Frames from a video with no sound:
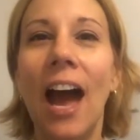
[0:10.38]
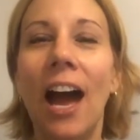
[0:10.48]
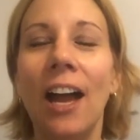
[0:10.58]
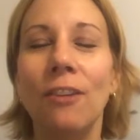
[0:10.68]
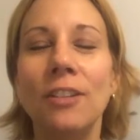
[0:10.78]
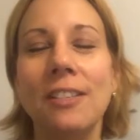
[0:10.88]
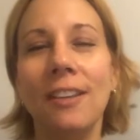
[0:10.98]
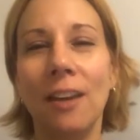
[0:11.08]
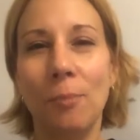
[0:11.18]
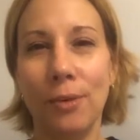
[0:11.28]
I
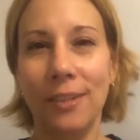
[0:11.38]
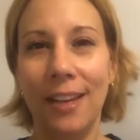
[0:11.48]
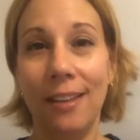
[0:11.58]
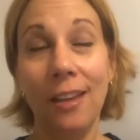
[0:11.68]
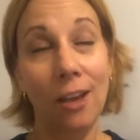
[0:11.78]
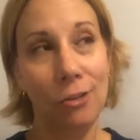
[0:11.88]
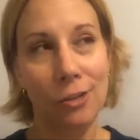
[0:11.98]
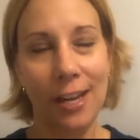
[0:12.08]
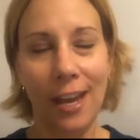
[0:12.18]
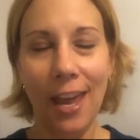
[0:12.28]
recently had a birthday the other
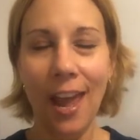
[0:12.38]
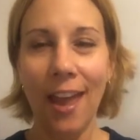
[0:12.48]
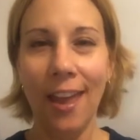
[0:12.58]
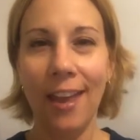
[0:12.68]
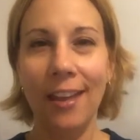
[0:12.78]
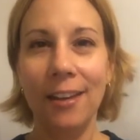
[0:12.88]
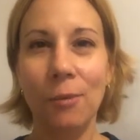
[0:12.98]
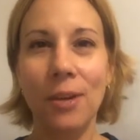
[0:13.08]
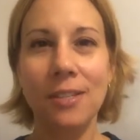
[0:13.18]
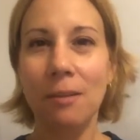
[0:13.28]
day, and it
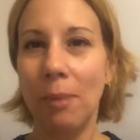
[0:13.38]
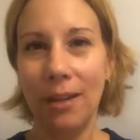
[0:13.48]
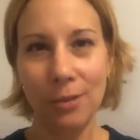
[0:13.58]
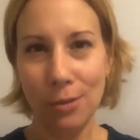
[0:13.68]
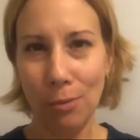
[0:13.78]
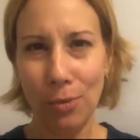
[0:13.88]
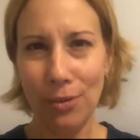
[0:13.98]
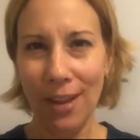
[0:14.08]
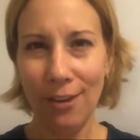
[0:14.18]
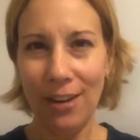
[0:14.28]
wasn't a milestone
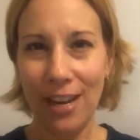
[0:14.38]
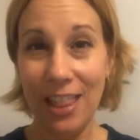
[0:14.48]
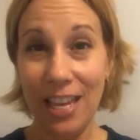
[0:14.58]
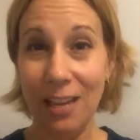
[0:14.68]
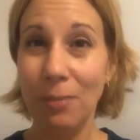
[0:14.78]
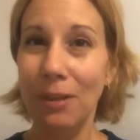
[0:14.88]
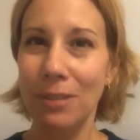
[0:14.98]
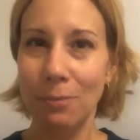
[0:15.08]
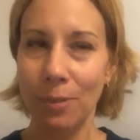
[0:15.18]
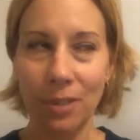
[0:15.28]
birthday or anything, but it
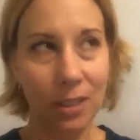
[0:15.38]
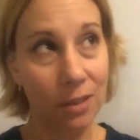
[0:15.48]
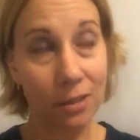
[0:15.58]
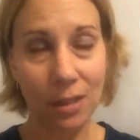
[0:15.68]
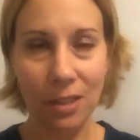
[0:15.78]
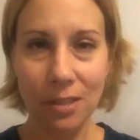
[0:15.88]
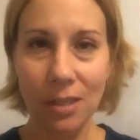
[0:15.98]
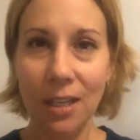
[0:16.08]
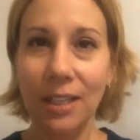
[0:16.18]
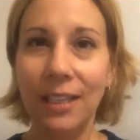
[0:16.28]
was a birthday nonetheless.
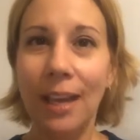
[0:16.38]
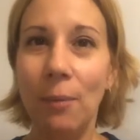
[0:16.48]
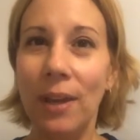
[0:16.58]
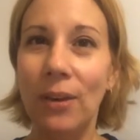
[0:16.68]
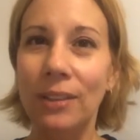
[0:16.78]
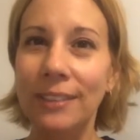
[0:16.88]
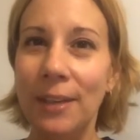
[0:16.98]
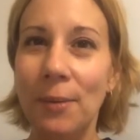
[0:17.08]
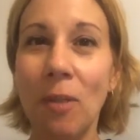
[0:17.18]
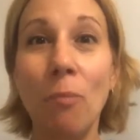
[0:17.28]
And we all
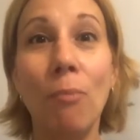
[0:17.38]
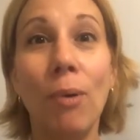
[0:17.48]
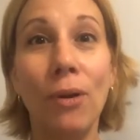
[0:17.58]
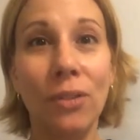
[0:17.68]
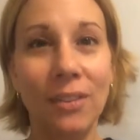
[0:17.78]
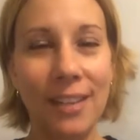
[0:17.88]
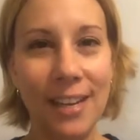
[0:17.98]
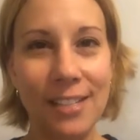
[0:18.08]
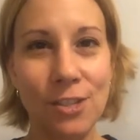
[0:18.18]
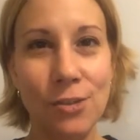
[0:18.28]
know with
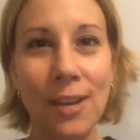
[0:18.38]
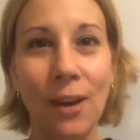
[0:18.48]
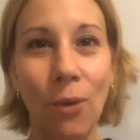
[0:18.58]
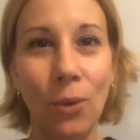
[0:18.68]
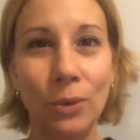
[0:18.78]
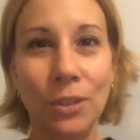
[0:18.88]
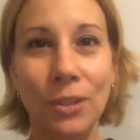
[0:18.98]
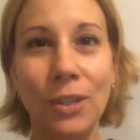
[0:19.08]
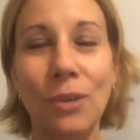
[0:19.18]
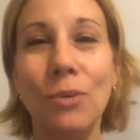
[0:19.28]
birthdays, as you get
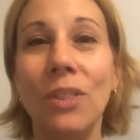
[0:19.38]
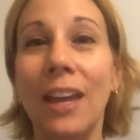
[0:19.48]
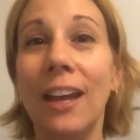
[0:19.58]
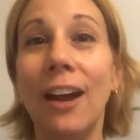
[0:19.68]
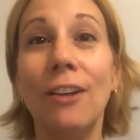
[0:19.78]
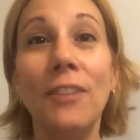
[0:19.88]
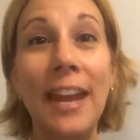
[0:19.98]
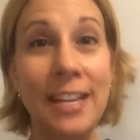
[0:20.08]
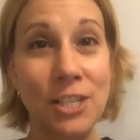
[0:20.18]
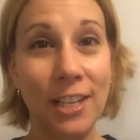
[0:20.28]
older, you think of
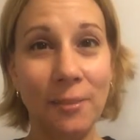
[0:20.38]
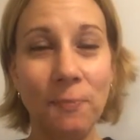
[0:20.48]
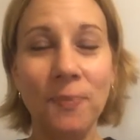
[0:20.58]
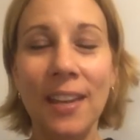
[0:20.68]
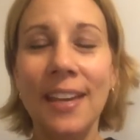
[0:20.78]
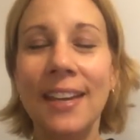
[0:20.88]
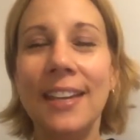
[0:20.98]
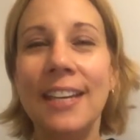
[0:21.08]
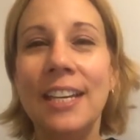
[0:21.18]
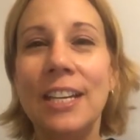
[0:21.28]
aging.
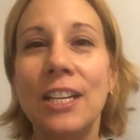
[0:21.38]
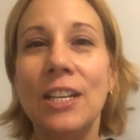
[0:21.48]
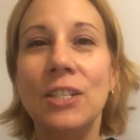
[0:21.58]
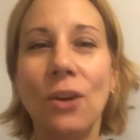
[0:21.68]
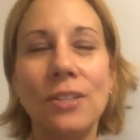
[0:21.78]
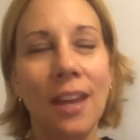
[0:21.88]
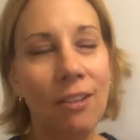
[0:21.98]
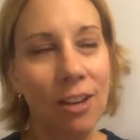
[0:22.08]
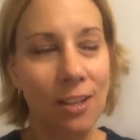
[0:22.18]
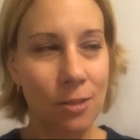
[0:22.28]
So I was getting
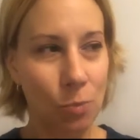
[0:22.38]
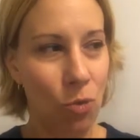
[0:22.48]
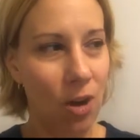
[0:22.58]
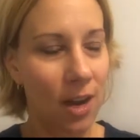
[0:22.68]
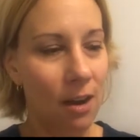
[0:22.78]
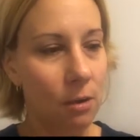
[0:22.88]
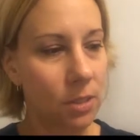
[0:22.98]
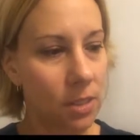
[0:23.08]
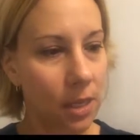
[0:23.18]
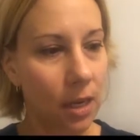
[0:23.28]
ready this morning and I
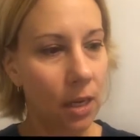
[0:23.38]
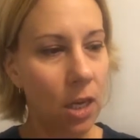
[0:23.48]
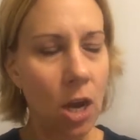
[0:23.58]
was thinking,